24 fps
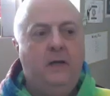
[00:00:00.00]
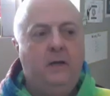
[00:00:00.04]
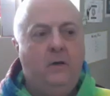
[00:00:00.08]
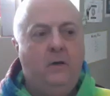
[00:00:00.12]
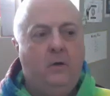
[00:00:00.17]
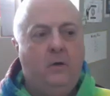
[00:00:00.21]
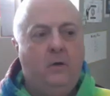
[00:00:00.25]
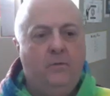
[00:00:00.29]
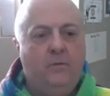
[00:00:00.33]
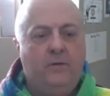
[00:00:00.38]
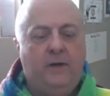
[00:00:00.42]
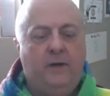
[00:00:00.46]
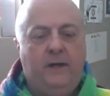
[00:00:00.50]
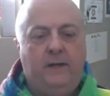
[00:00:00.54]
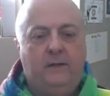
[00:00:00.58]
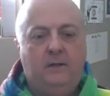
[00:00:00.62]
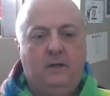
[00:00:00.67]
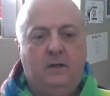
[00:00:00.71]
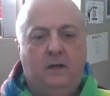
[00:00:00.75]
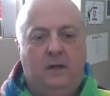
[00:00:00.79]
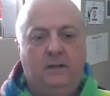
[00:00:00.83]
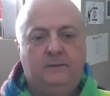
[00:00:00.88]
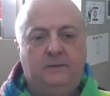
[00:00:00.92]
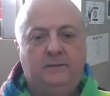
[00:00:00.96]
overhead
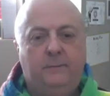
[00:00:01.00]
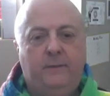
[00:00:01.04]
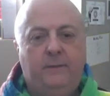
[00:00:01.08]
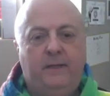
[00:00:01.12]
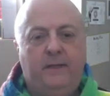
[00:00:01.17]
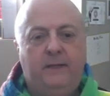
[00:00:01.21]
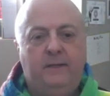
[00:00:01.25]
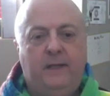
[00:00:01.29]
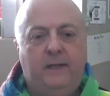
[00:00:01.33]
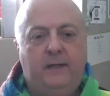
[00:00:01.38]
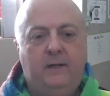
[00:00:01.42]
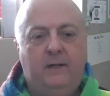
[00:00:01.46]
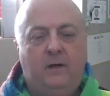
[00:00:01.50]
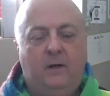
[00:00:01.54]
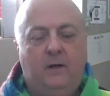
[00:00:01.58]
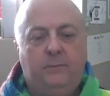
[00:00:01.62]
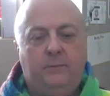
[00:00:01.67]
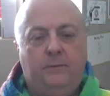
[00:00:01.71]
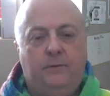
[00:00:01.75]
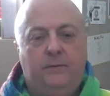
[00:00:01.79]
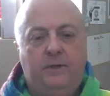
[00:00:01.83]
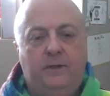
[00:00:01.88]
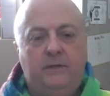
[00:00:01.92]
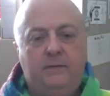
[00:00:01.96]
cost to maintain
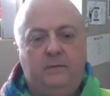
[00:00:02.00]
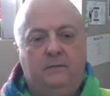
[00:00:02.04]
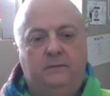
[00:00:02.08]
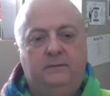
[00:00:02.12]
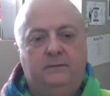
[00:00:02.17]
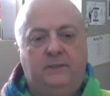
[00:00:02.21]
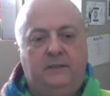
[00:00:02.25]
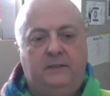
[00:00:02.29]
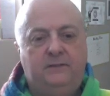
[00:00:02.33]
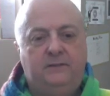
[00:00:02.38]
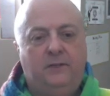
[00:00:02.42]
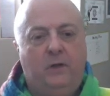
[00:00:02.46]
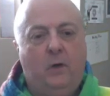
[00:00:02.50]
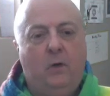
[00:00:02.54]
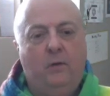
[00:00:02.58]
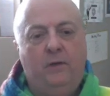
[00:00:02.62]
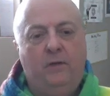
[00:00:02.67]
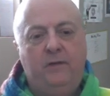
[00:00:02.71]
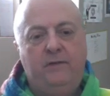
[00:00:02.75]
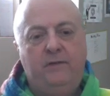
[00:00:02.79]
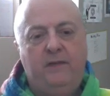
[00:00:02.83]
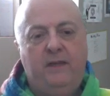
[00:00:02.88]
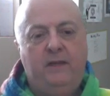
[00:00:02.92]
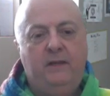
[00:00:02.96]
operations. That's the
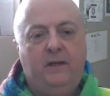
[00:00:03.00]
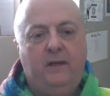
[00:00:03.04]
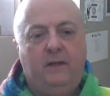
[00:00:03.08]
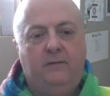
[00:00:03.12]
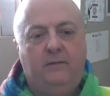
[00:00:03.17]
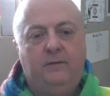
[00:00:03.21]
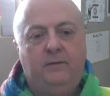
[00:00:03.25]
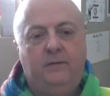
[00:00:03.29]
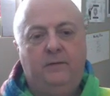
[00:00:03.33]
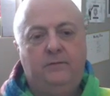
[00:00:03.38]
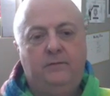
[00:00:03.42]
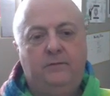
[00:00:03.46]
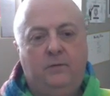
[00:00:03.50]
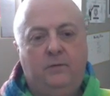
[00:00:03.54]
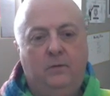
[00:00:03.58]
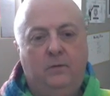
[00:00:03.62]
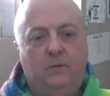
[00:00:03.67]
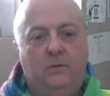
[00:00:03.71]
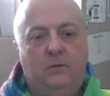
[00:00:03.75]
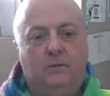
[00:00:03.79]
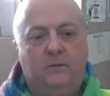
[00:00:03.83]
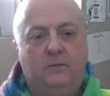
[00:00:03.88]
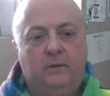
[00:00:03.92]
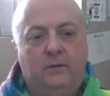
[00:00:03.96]
only thing you have control over.